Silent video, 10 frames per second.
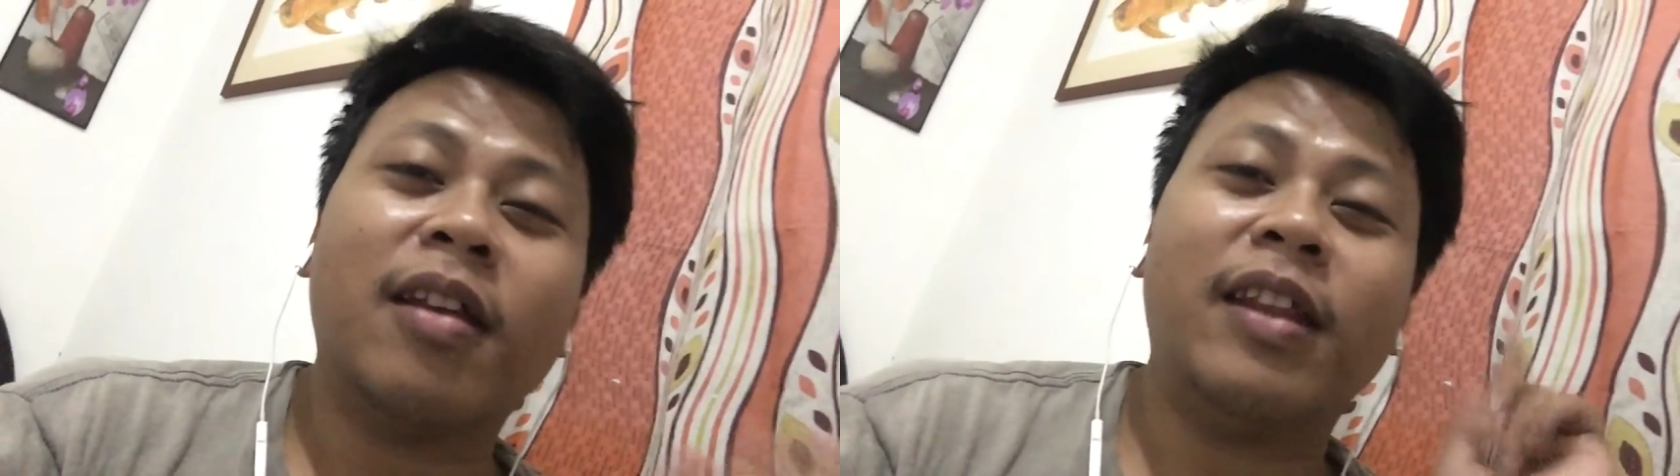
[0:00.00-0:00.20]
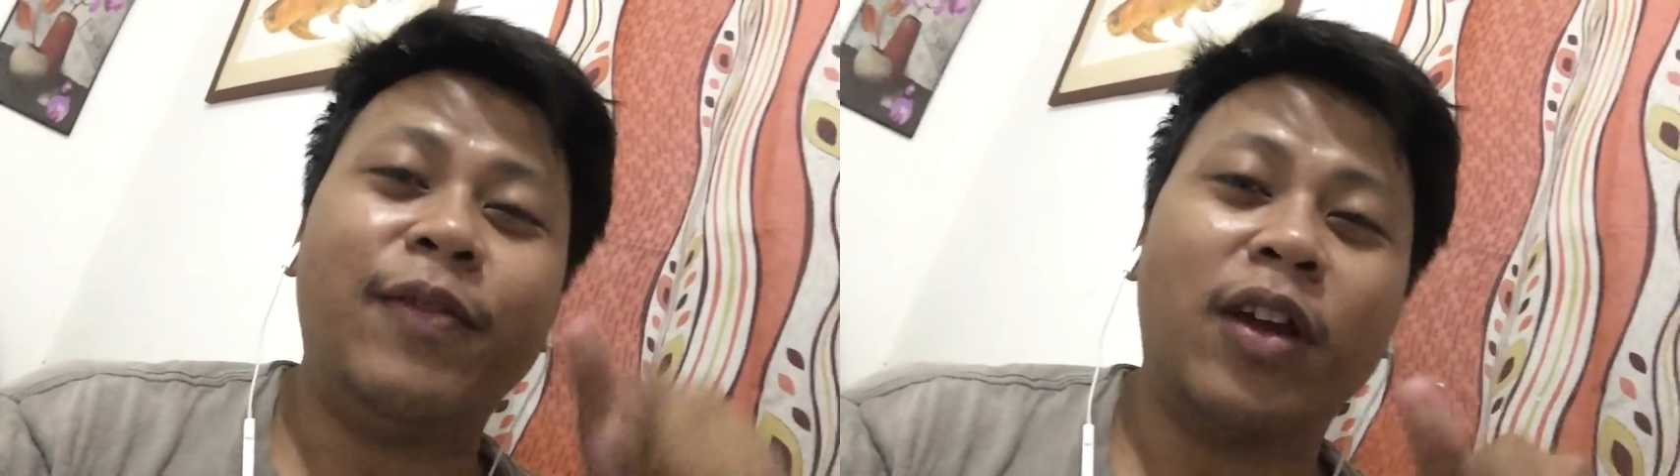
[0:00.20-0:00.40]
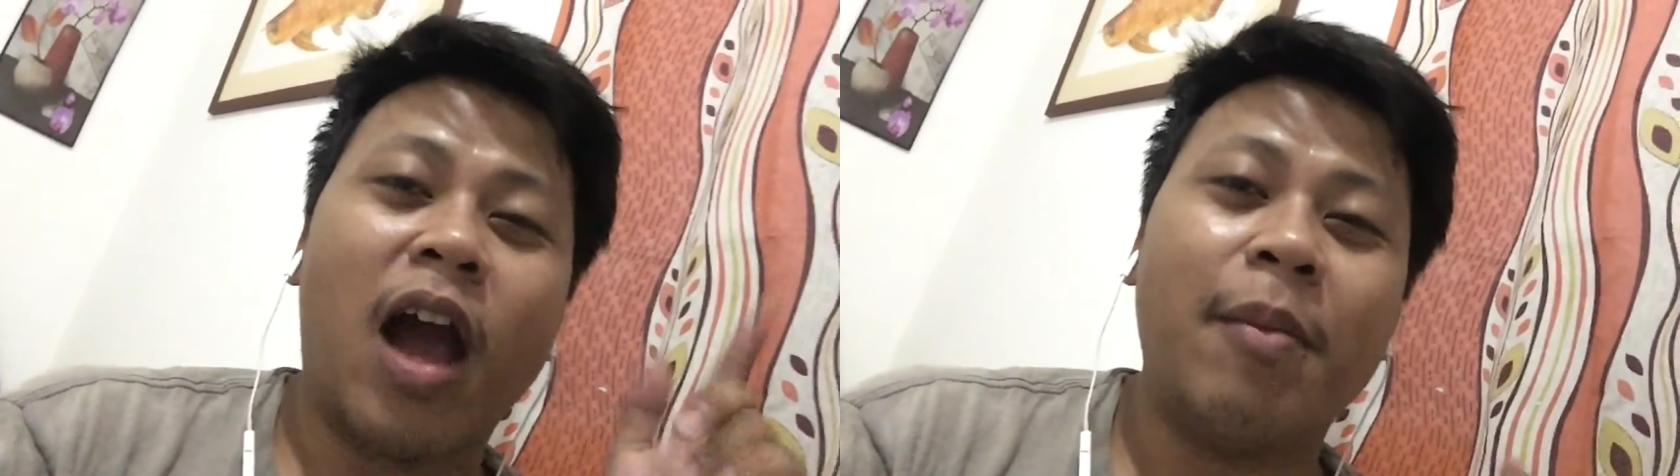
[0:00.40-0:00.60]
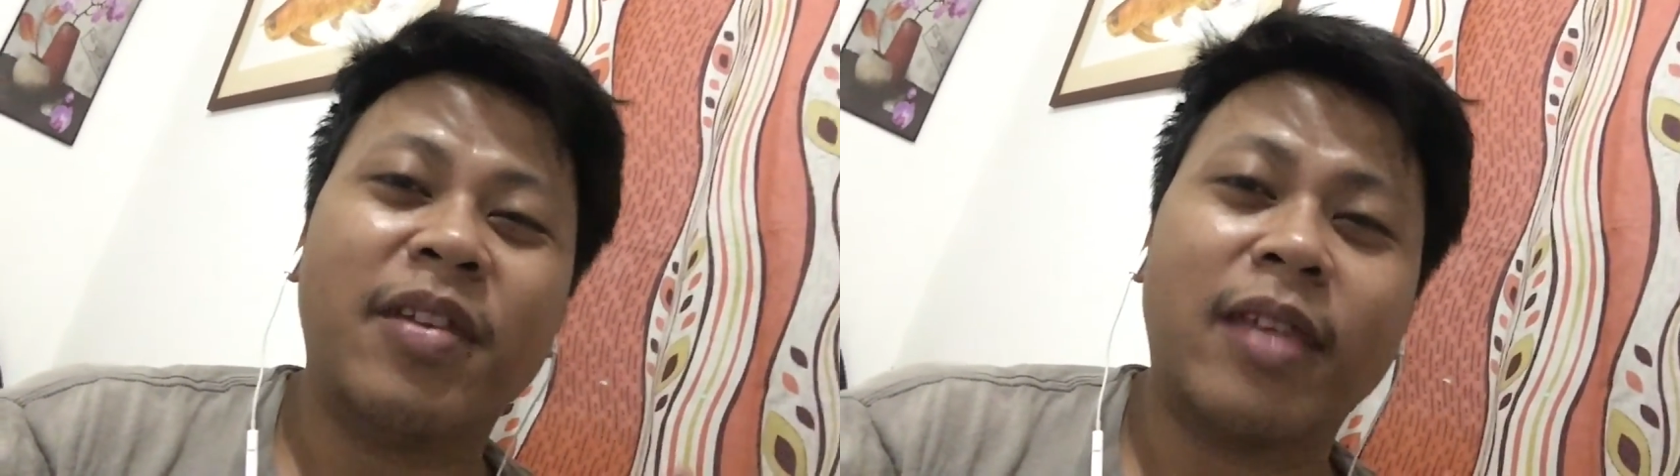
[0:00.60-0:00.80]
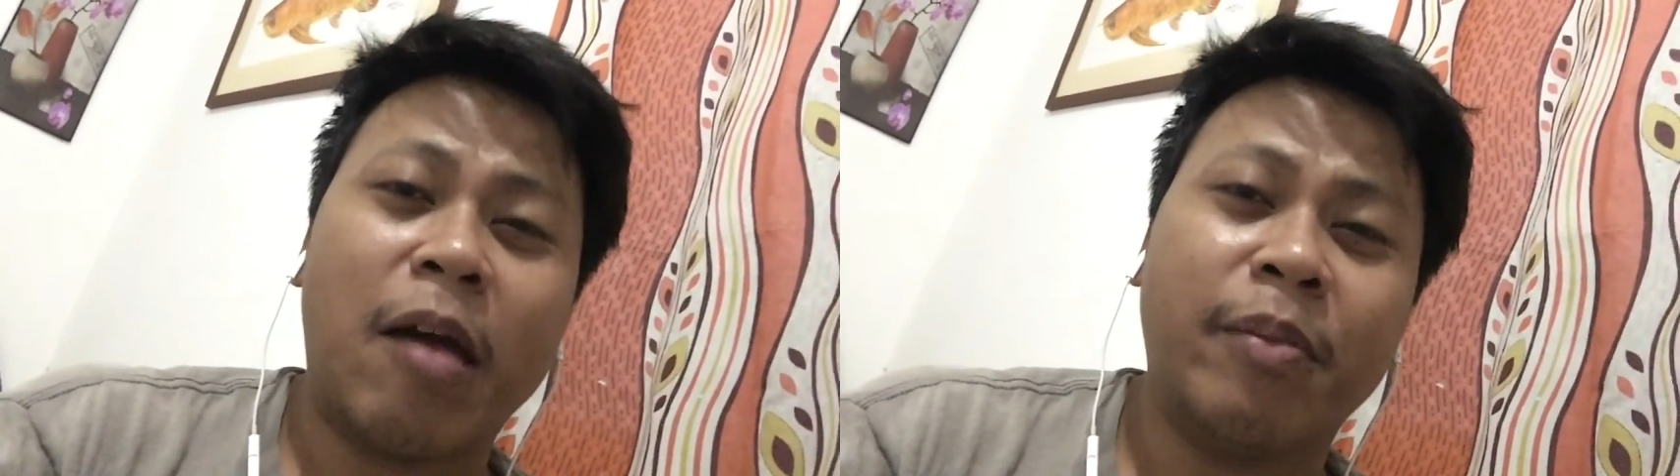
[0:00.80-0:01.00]
Leave your
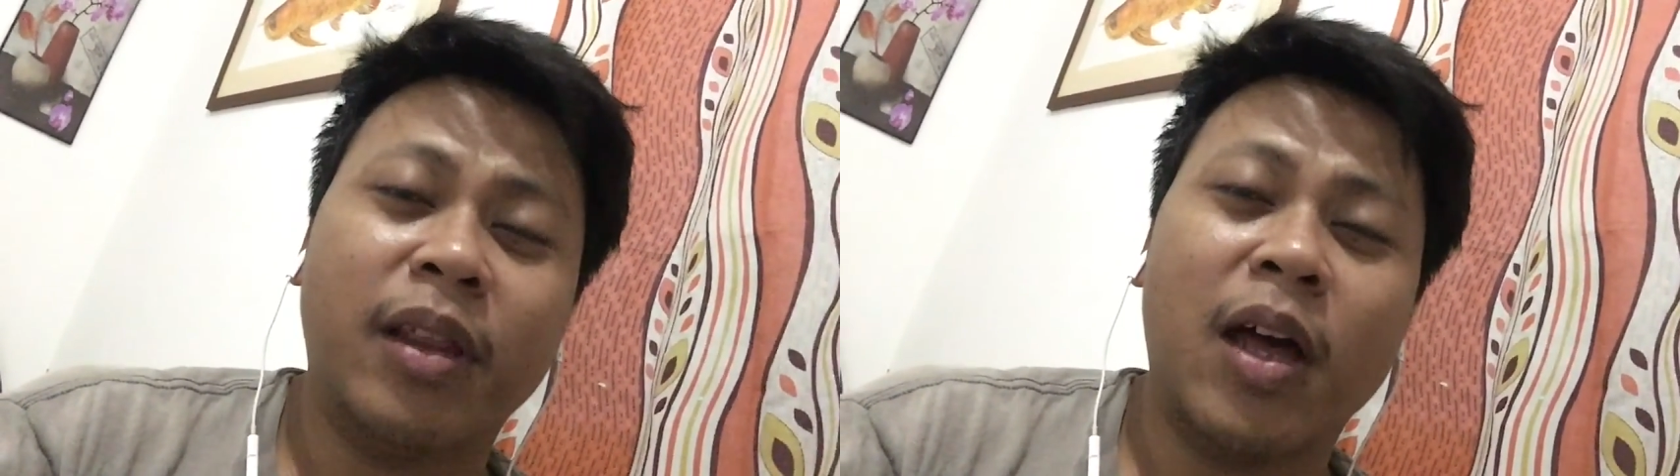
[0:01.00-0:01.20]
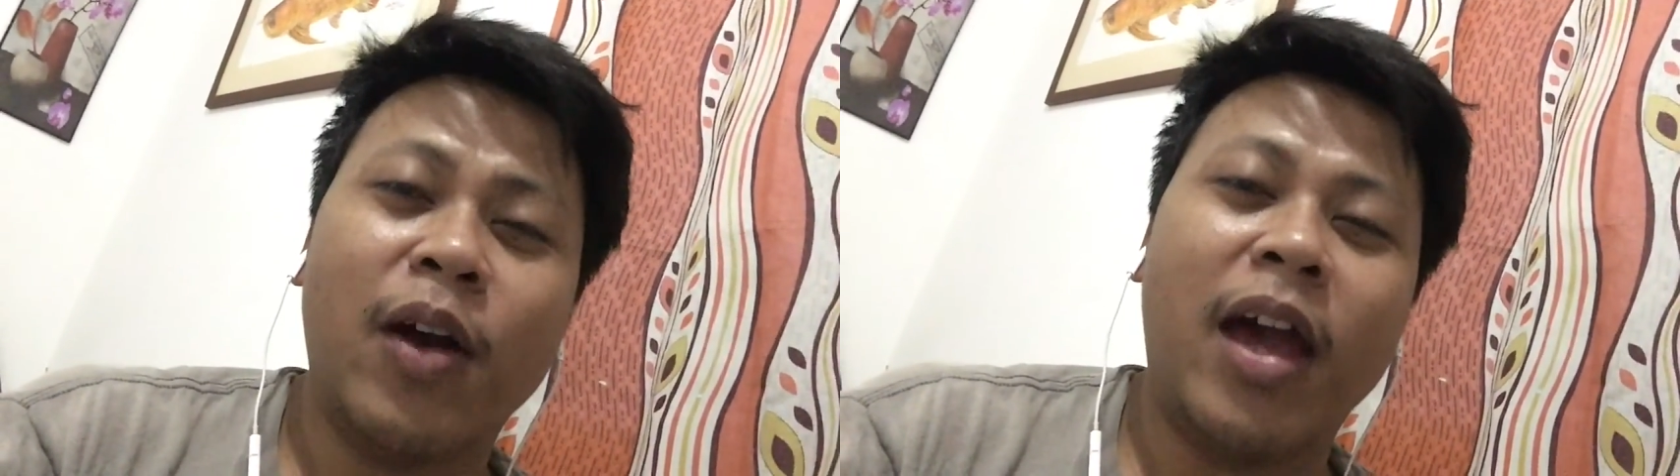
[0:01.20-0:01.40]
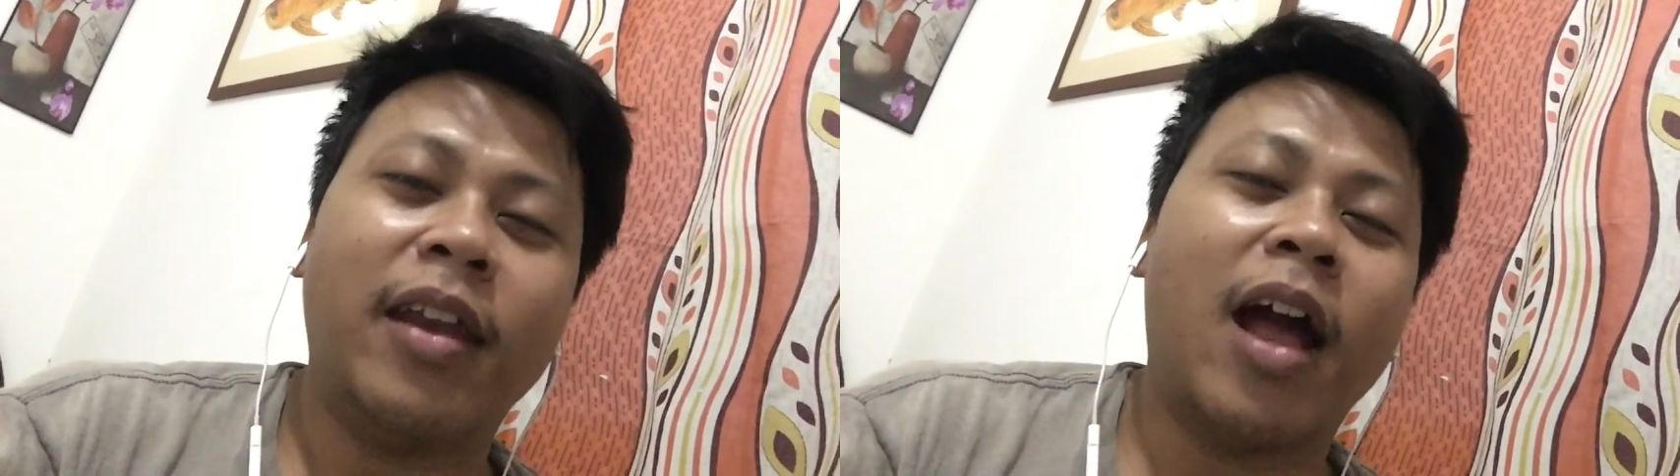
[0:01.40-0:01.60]
comments down below and